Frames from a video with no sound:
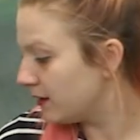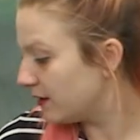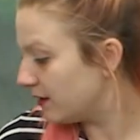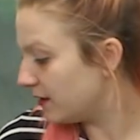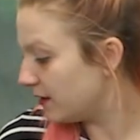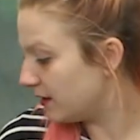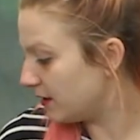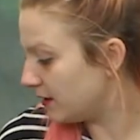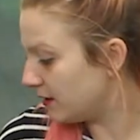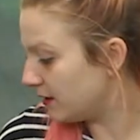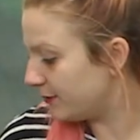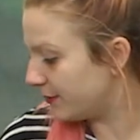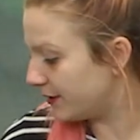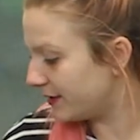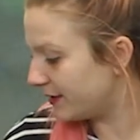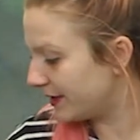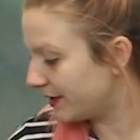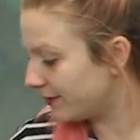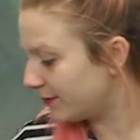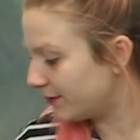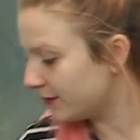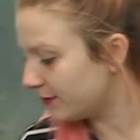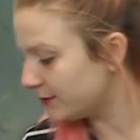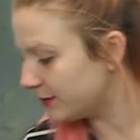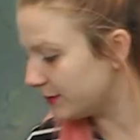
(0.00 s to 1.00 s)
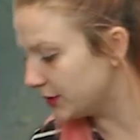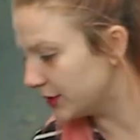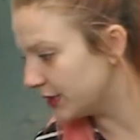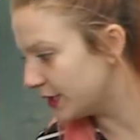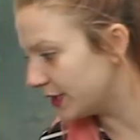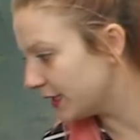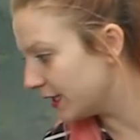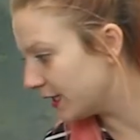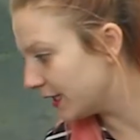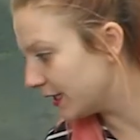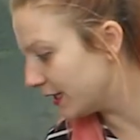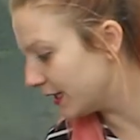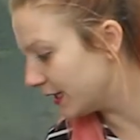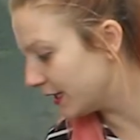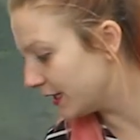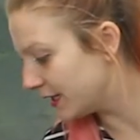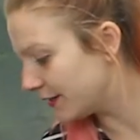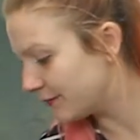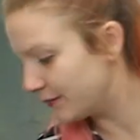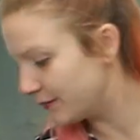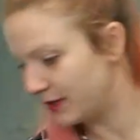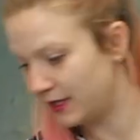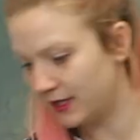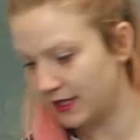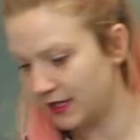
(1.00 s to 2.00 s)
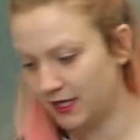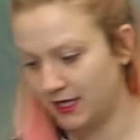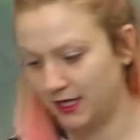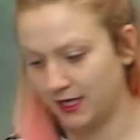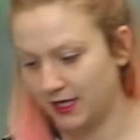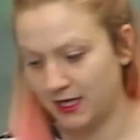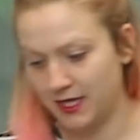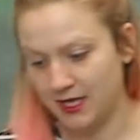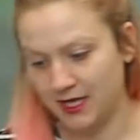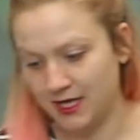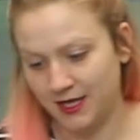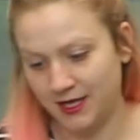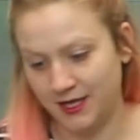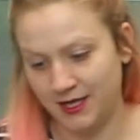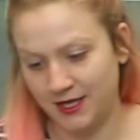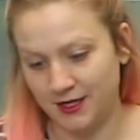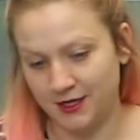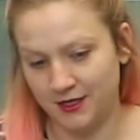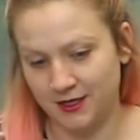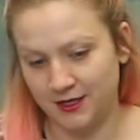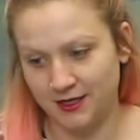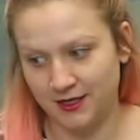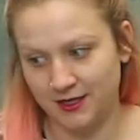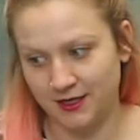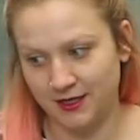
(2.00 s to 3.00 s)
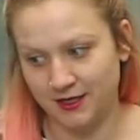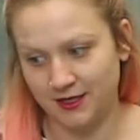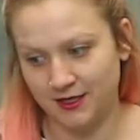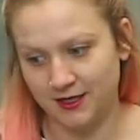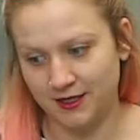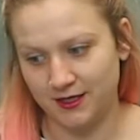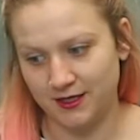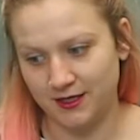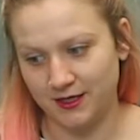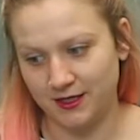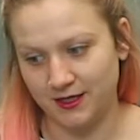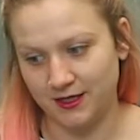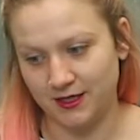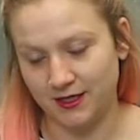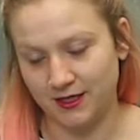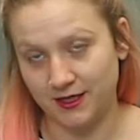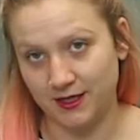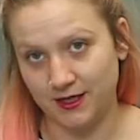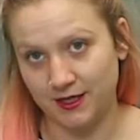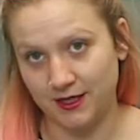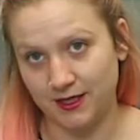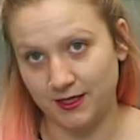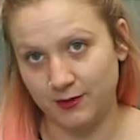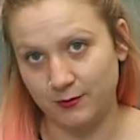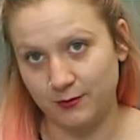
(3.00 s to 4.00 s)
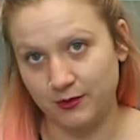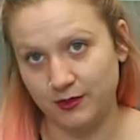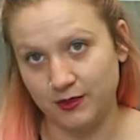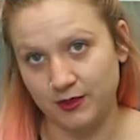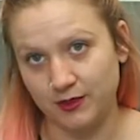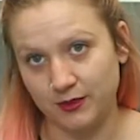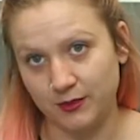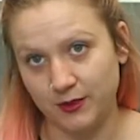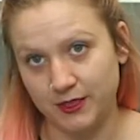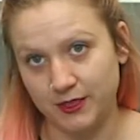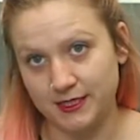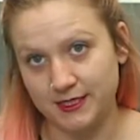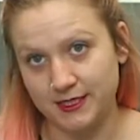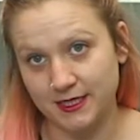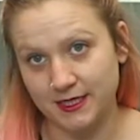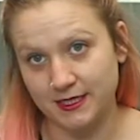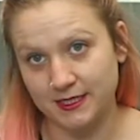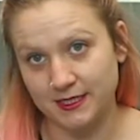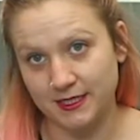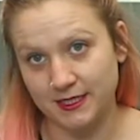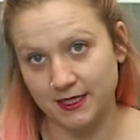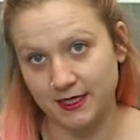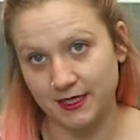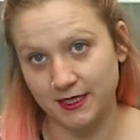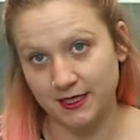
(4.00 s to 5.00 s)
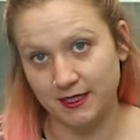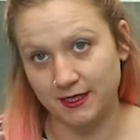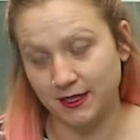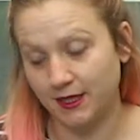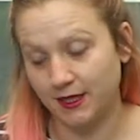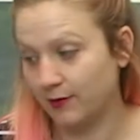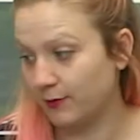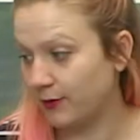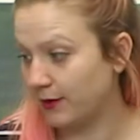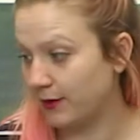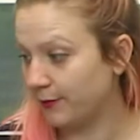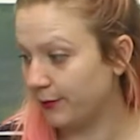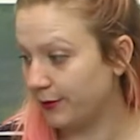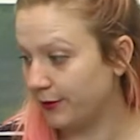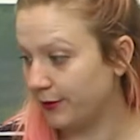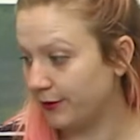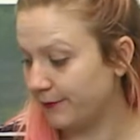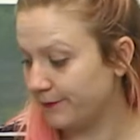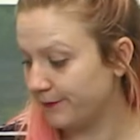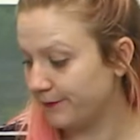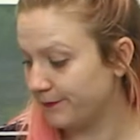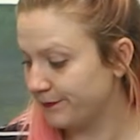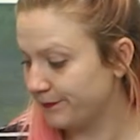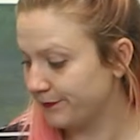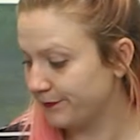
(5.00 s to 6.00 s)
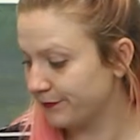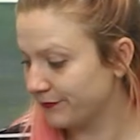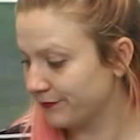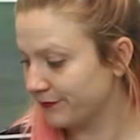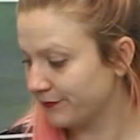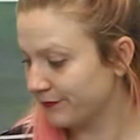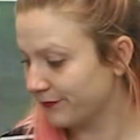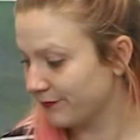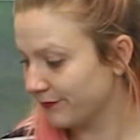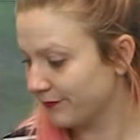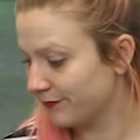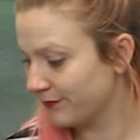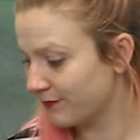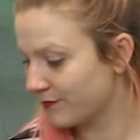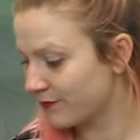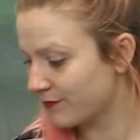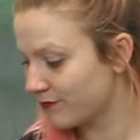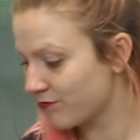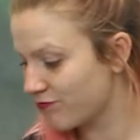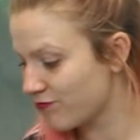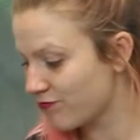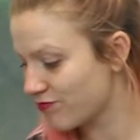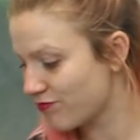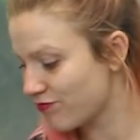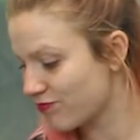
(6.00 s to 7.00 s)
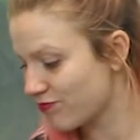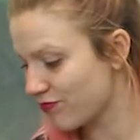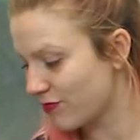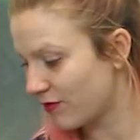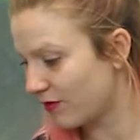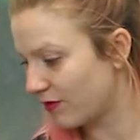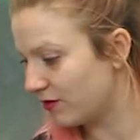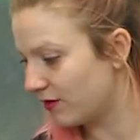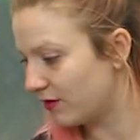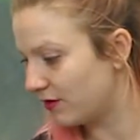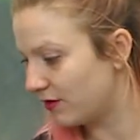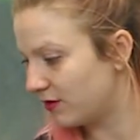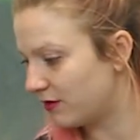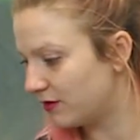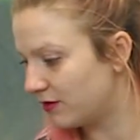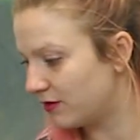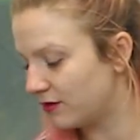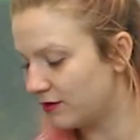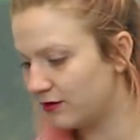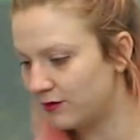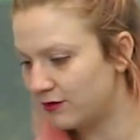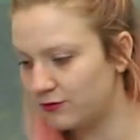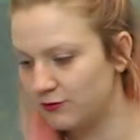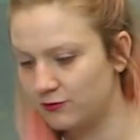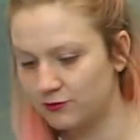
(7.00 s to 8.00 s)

Oh, but now I'm looking at it and I'm thinking, oh, that would look quite sexy in that white pot. Oh.